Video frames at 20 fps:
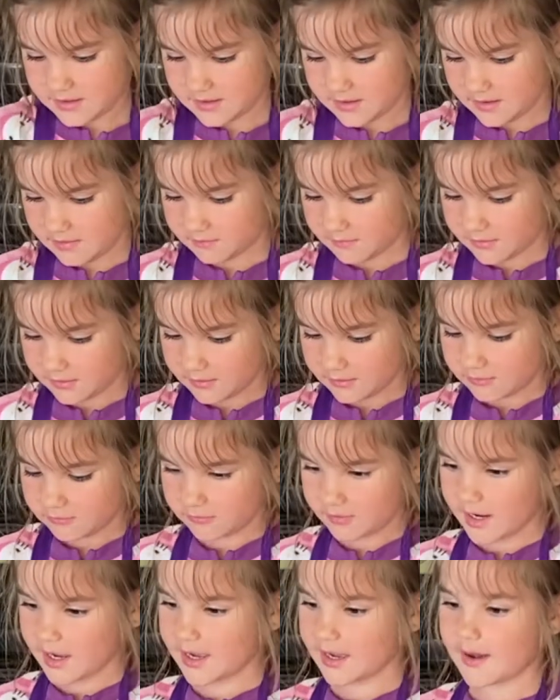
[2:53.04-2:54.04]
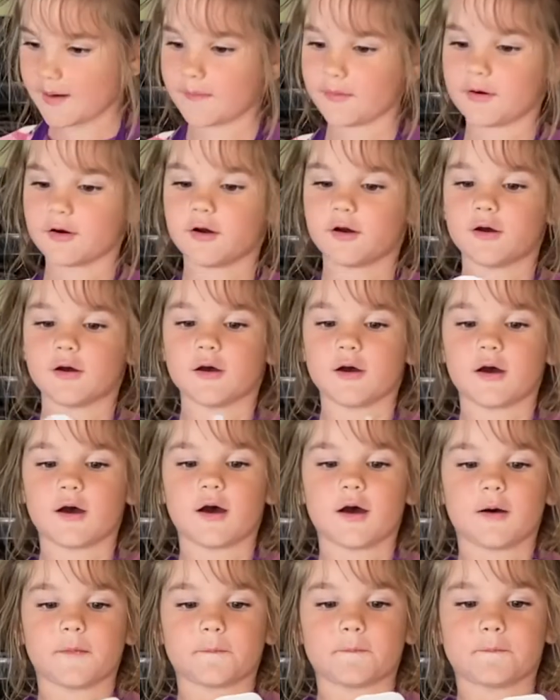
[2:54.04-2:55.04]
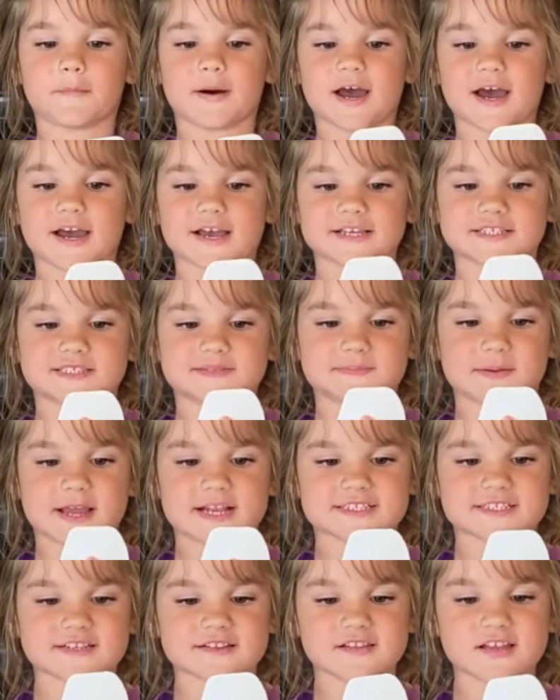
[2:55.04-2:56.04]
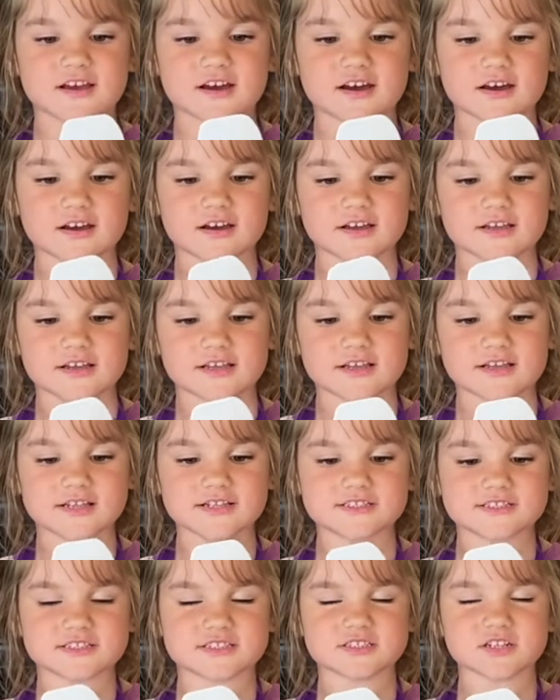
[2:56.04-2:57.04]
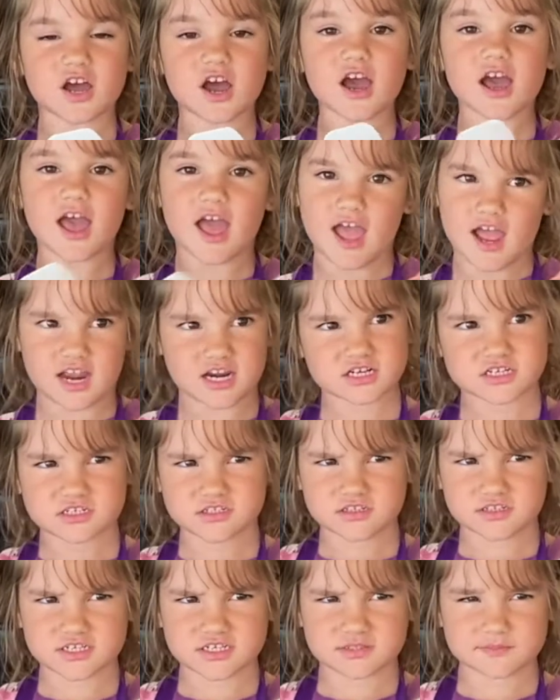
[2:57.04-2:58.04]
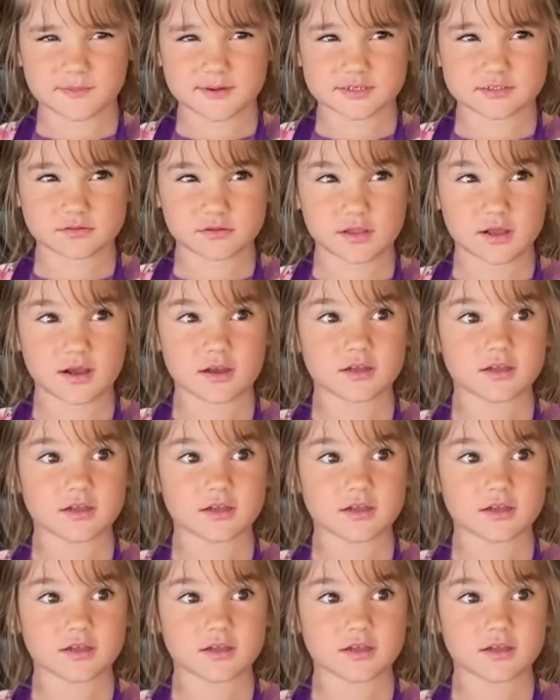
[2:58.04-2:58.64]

I'm gonna grab my spatula. It's not actually a spatula.